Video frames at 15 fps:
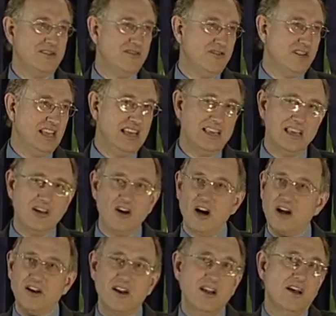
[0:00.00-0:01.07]
thinking
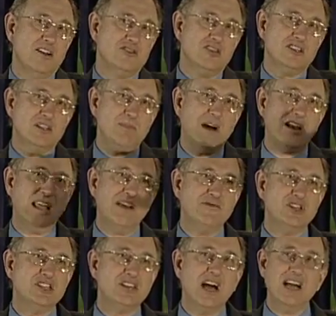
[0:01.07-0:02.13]
on just about
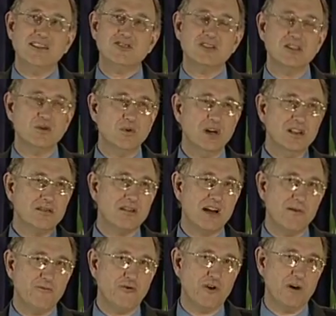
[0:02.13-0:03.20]
every science in the world
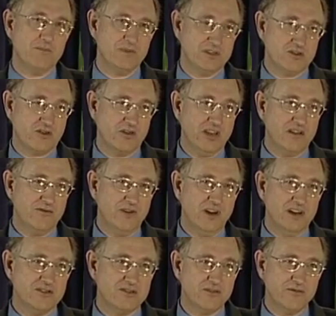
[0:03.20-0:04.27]
come from? It's Greek
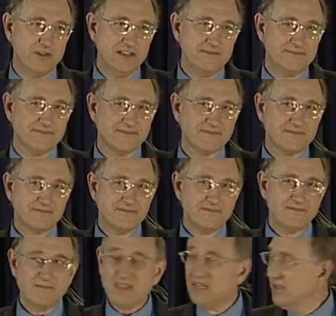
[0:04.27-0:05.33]
philosophy.
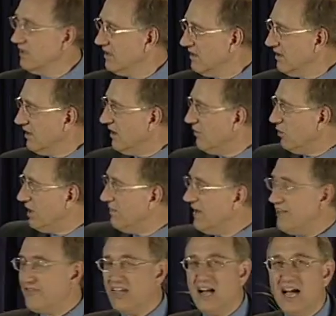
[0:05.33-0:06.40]
What
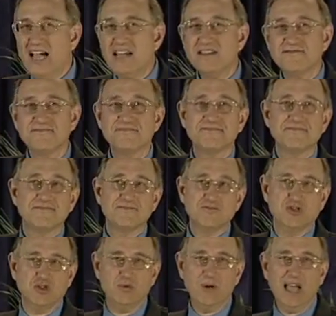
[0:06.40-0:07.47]
about the iron?
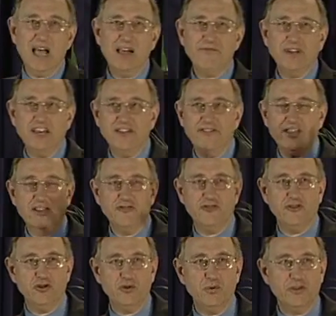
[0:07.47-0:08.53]
Do we have anything to
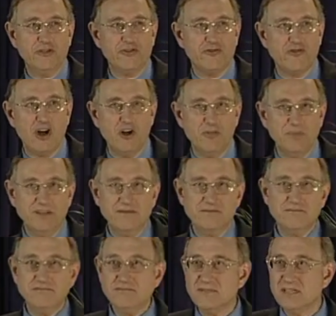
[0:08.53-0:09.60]
do with
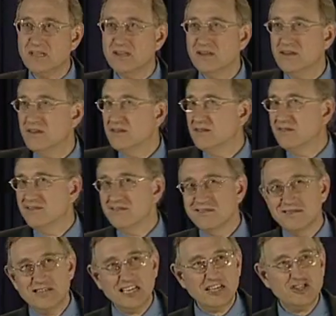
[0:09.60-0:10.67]
Roman
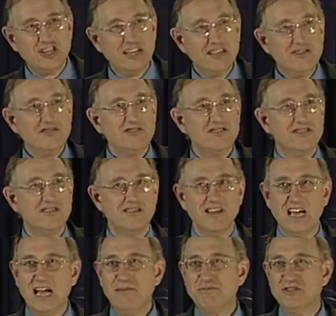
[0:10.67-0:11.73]
teachings?
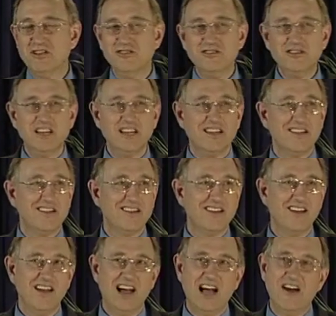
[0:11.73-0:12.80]
Absolutely.
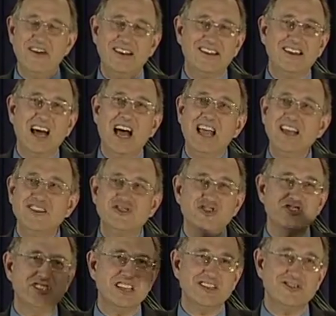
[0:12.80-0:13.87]
Our entire
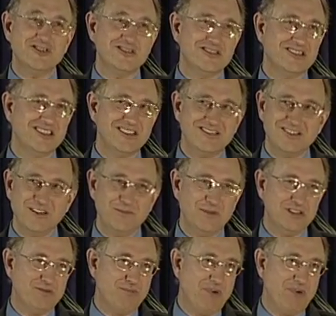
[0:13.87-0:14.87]
judicial system is